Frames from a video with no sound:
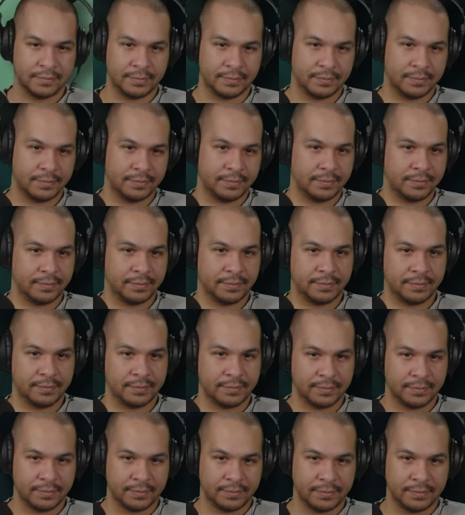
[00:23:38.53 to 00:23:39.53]

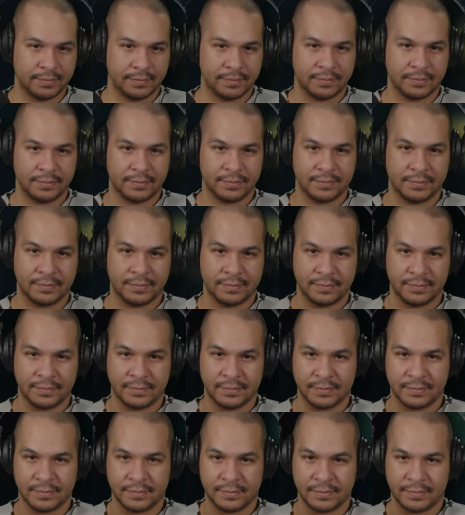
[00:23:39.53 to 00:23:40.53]

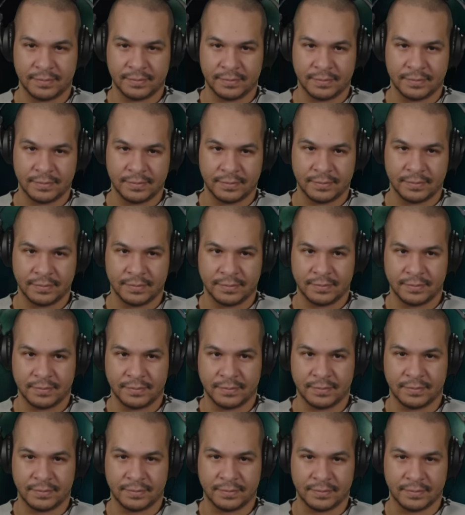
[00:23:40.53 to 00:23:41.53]

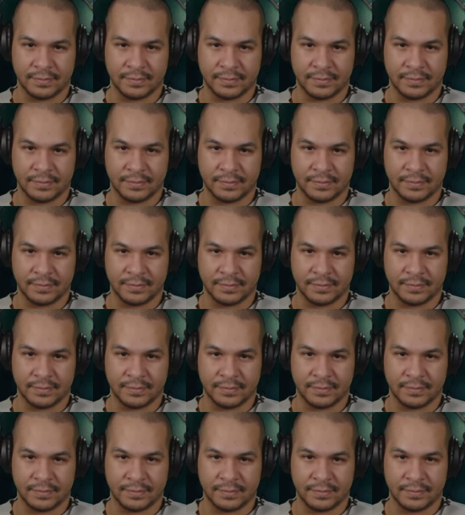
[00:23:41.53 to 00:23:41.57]
[no speech]